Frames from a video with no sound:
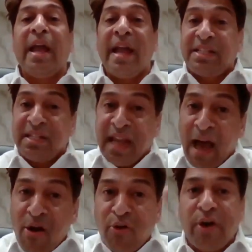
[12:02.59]
is
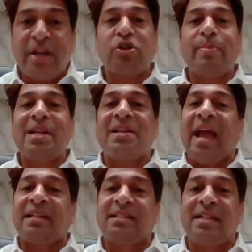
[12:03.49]
now going to be
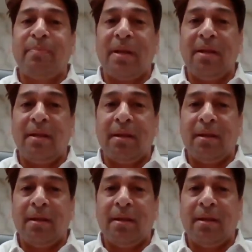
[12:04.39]
taxable